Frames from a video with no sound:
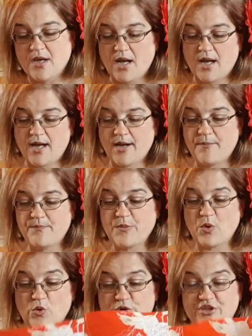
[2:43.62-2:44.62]

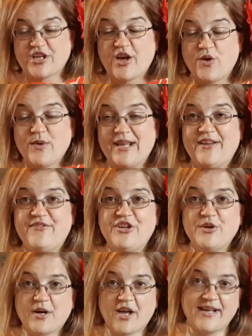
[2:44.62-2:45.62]
Also, if
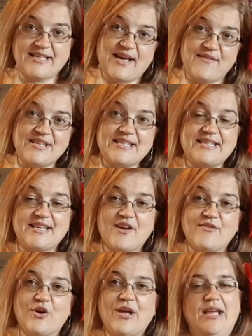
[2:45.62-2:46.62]
you are going to have it sitting over
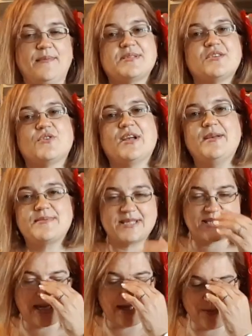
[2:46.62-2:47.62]
your hips and your hips are
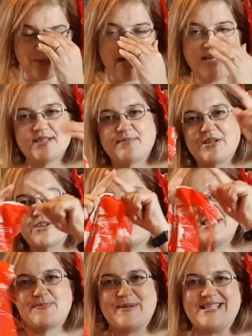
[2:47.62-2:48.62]
slightly wider, because
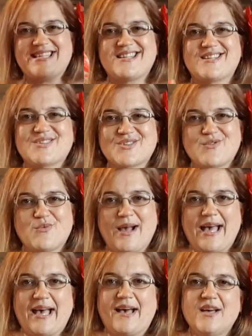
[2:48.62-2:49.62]
this piece is a
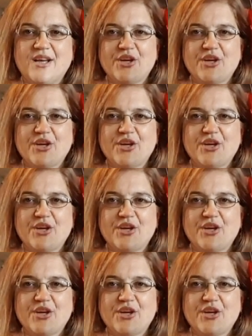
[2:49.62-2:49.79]
square,